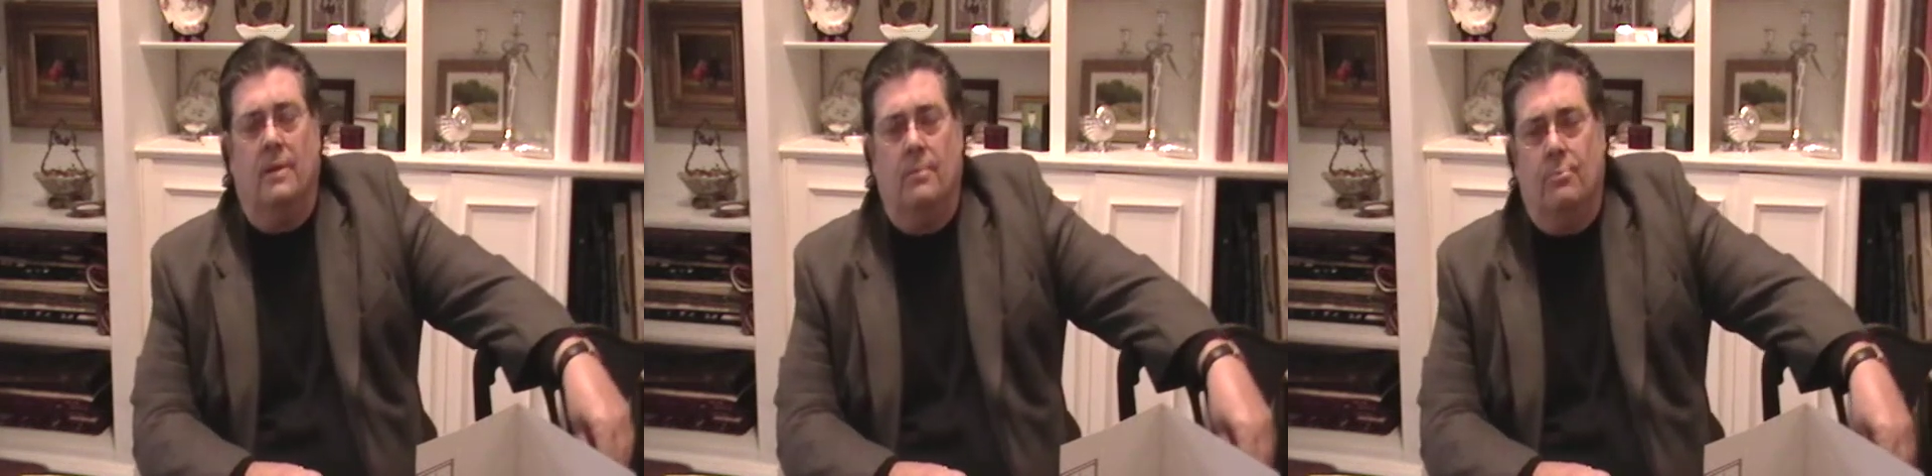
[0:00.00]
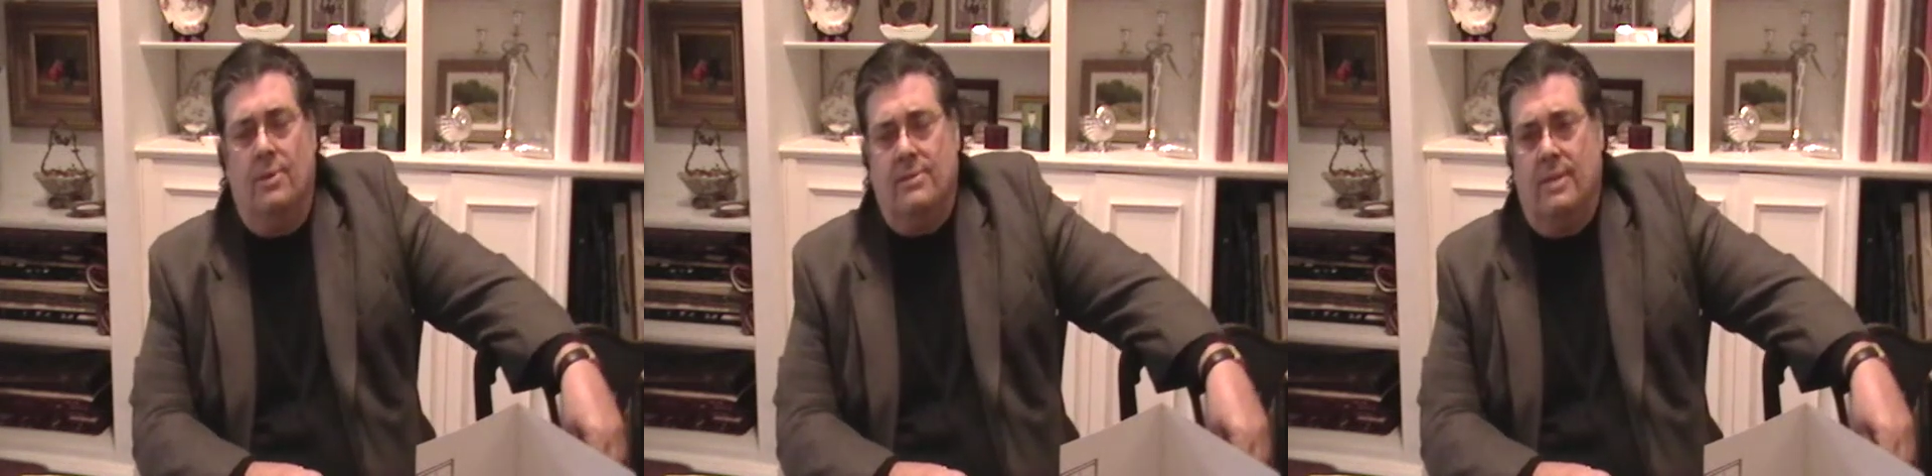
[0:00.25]
and
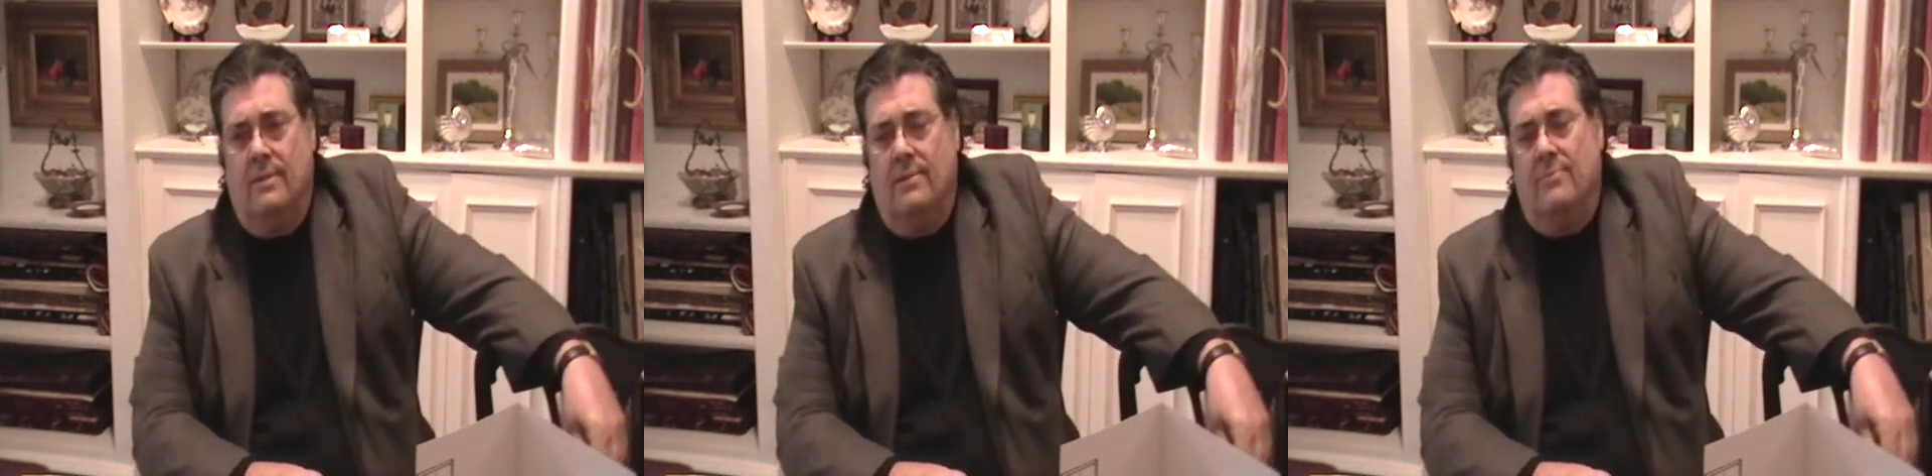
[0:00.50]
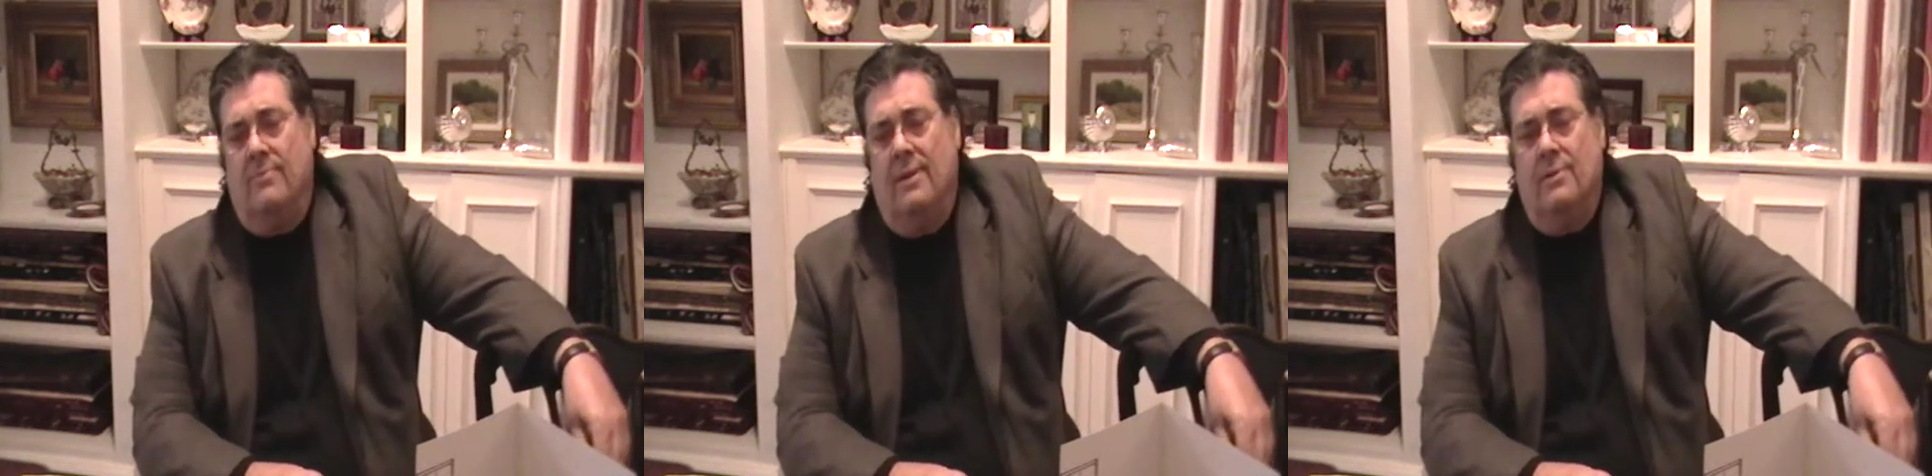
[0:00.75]
I'm president
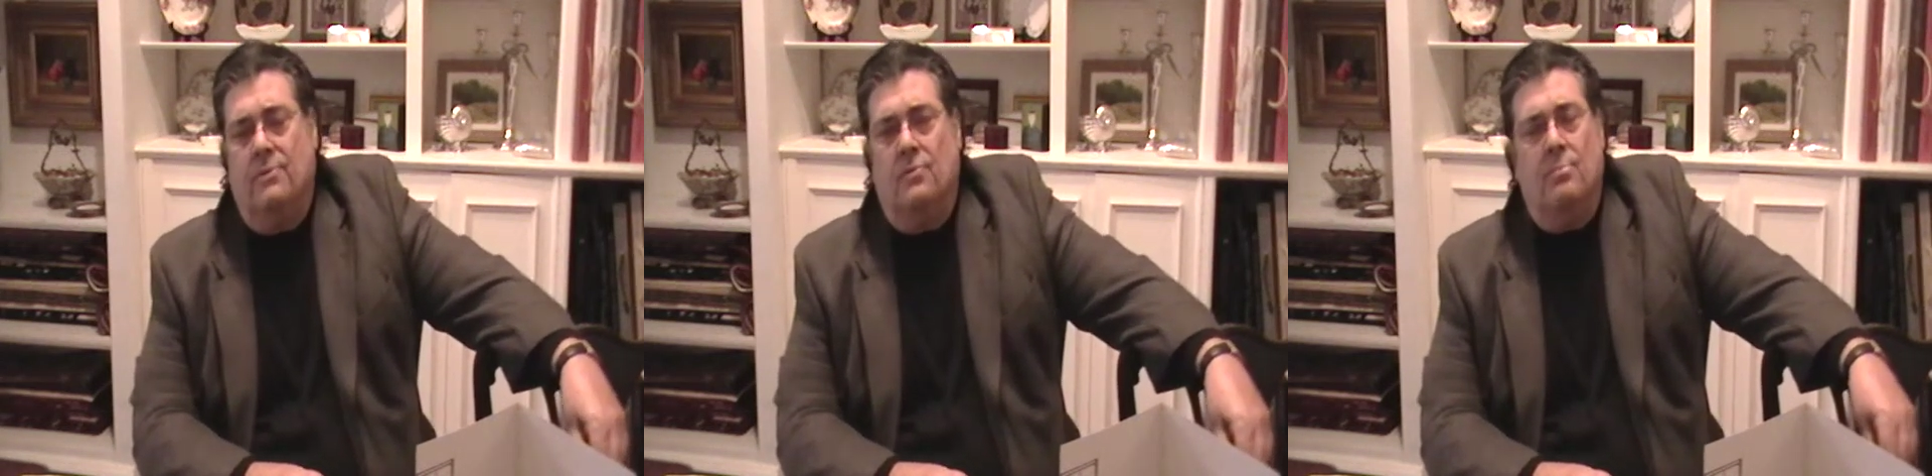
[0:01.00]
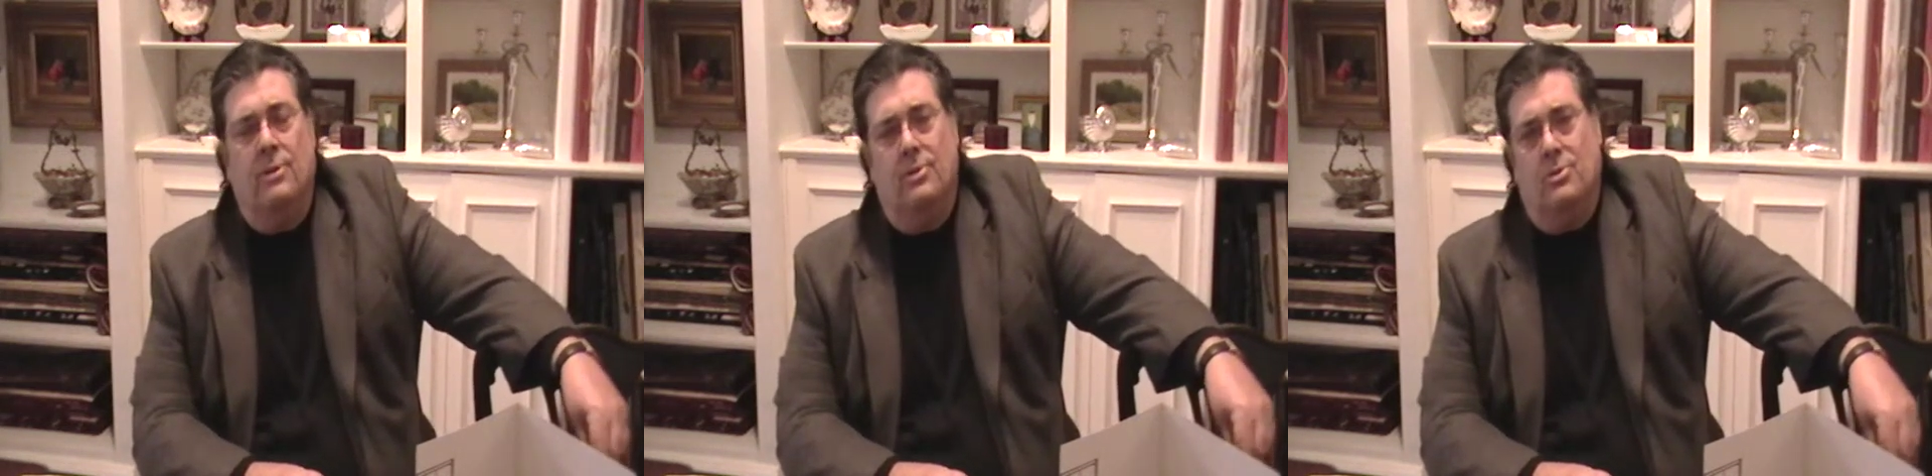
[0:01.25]
and founder
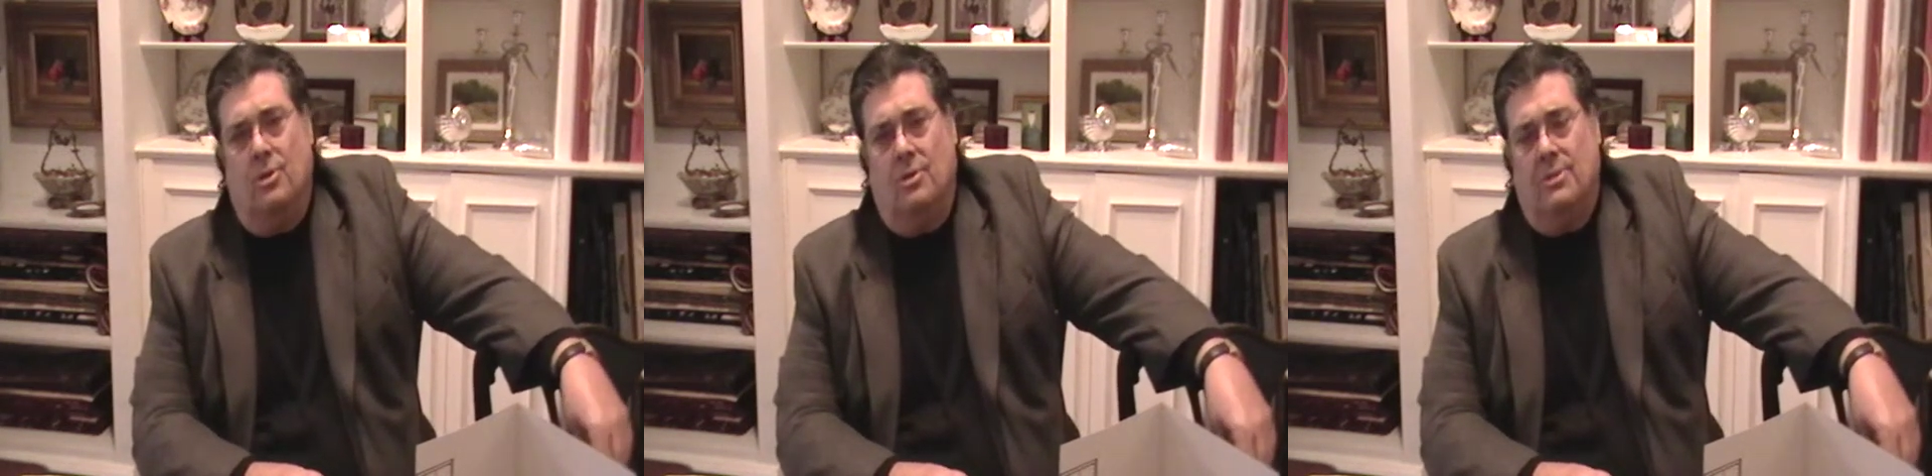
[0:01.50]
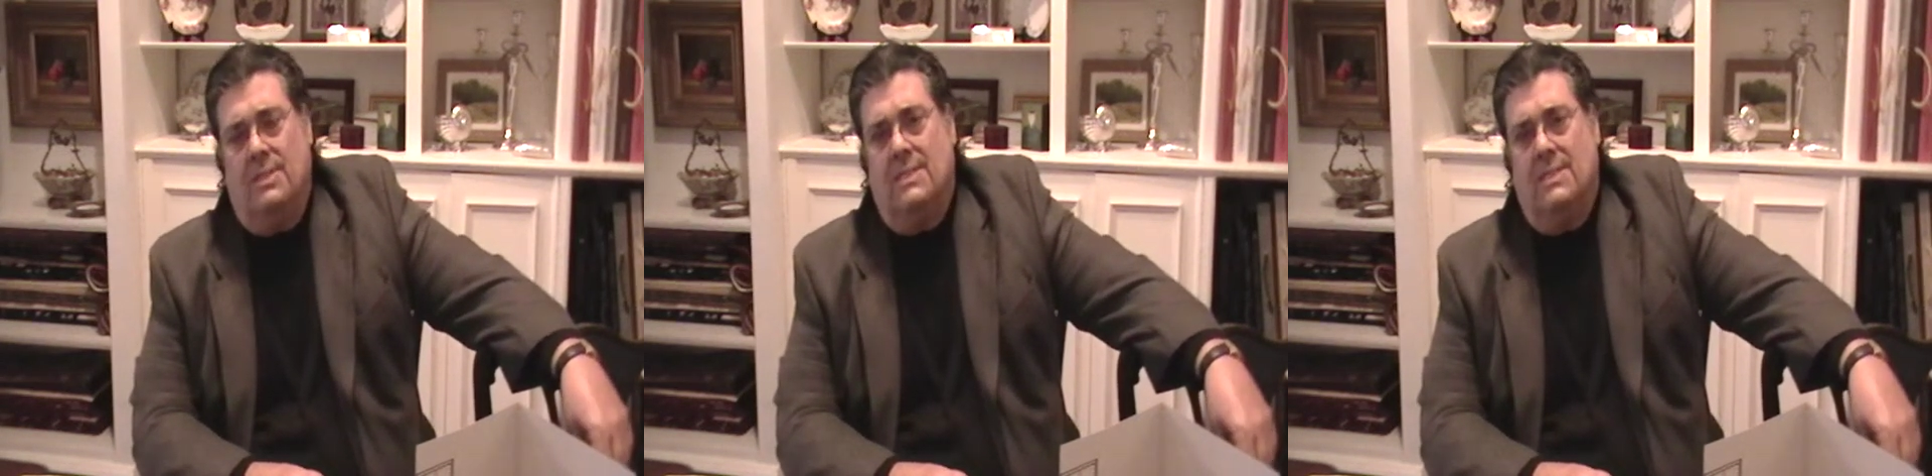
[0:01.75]
of Peter Charles